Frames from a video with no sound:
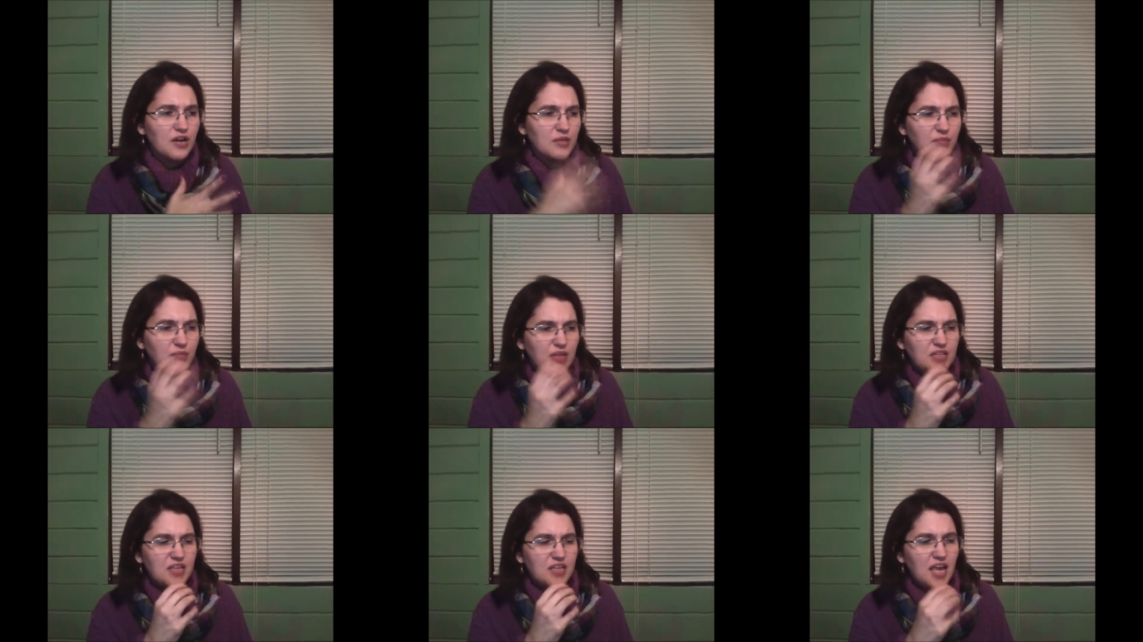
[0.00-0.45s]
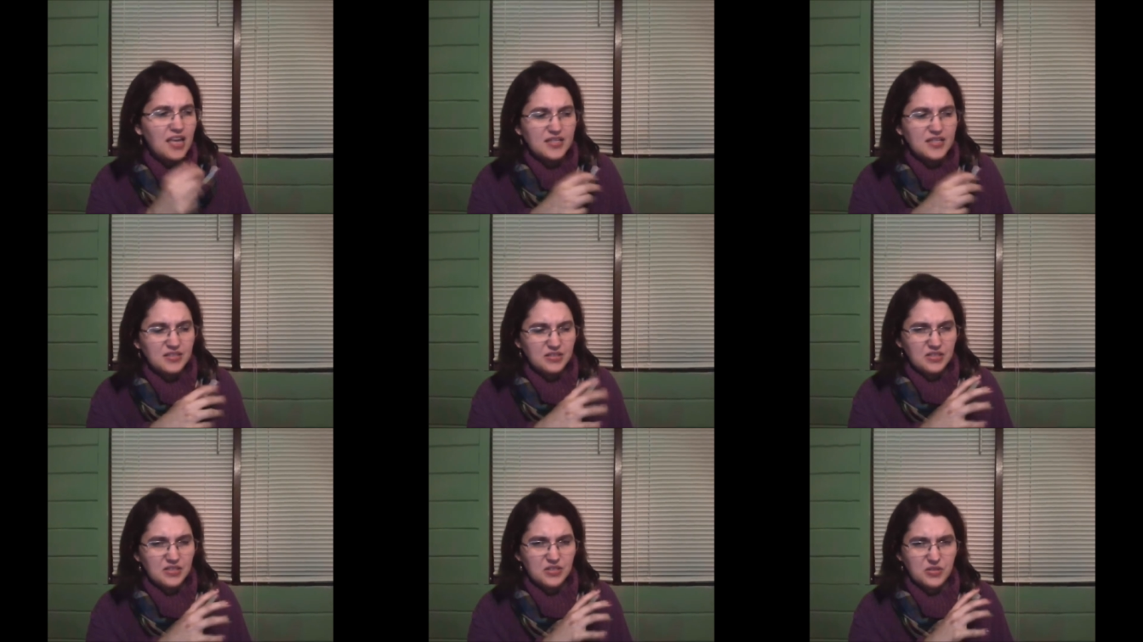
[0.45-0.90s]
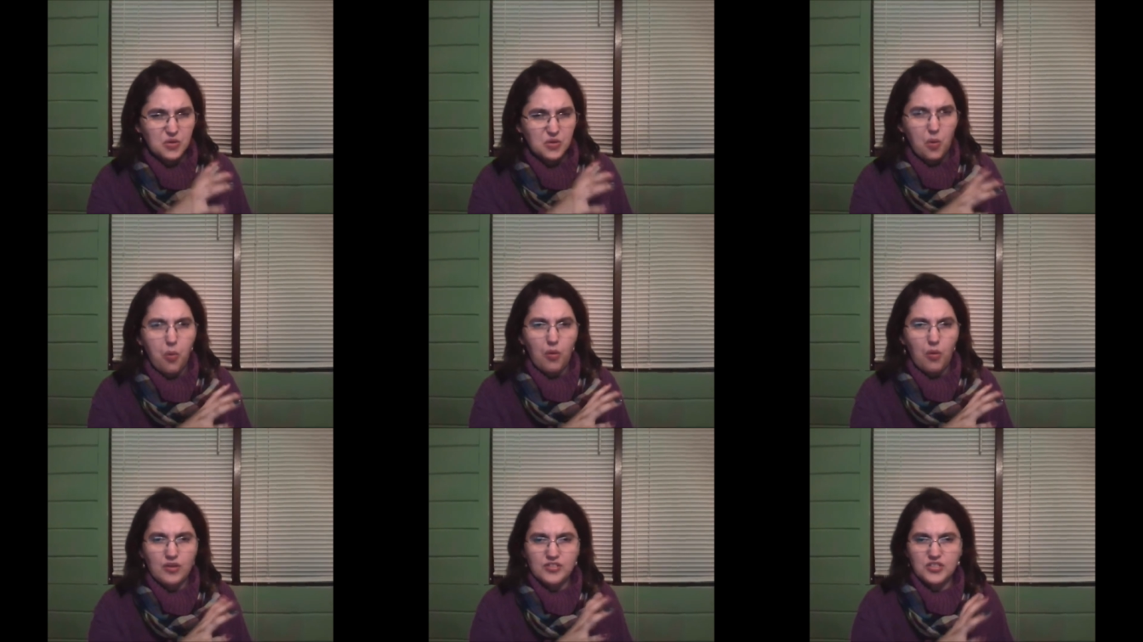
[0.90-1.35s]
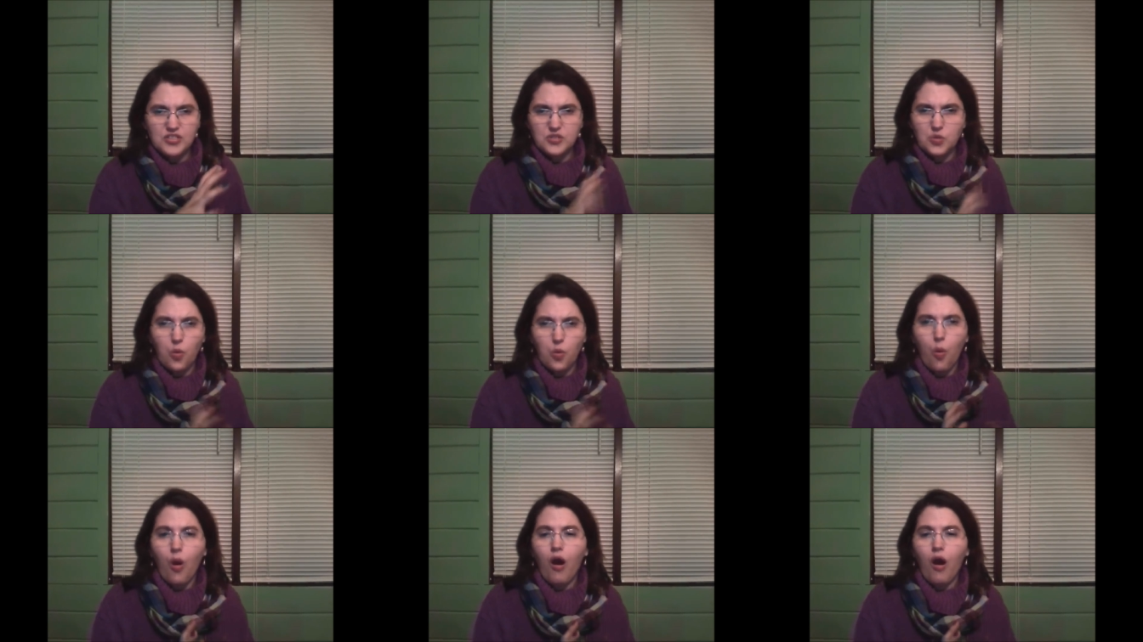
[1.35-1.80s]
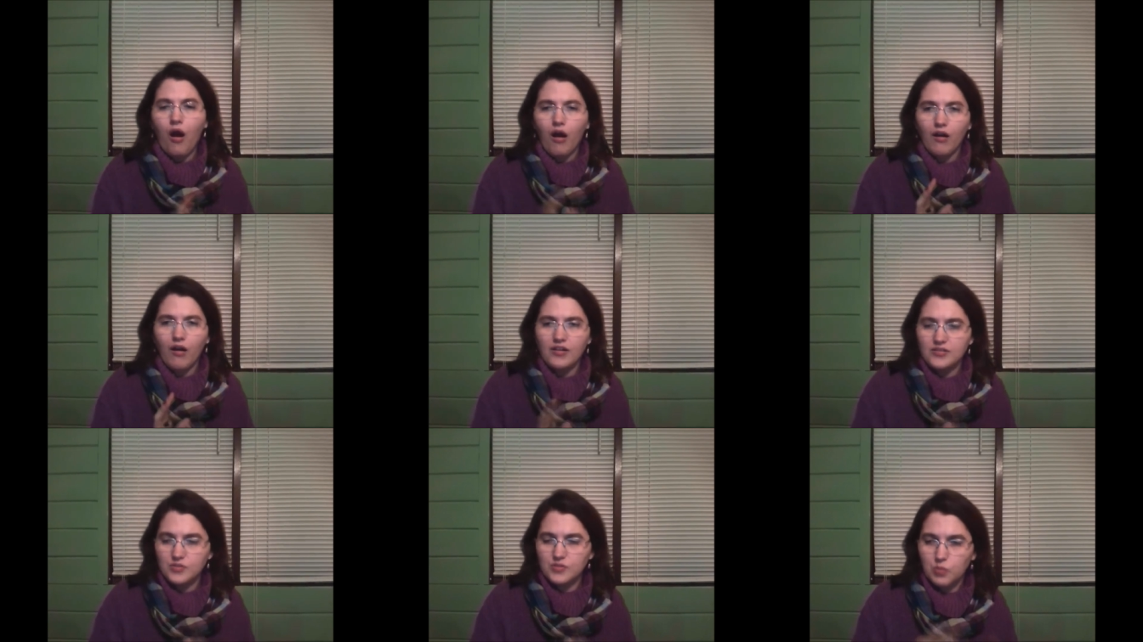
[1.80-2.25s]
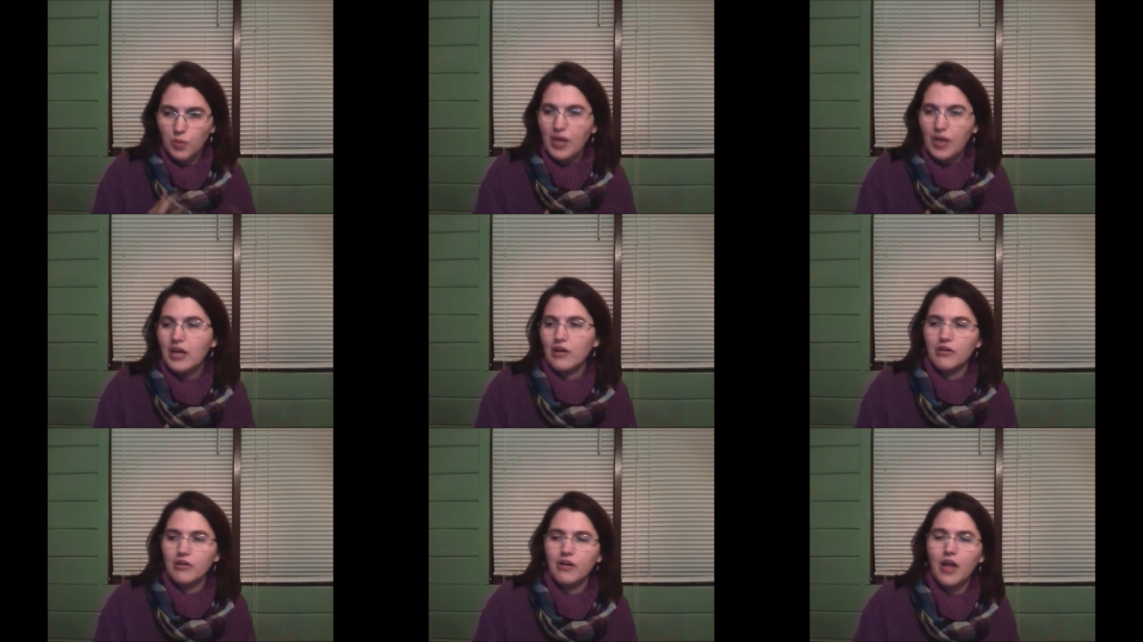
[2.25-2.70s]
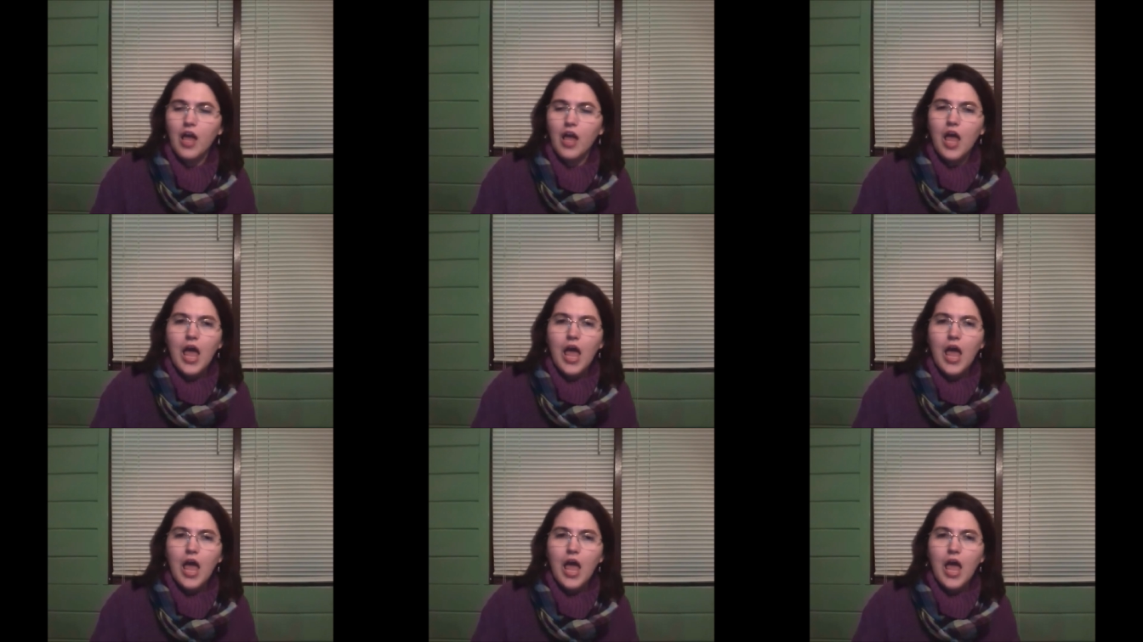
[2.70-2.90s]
it, it tastes this, it's just quar, it's weird.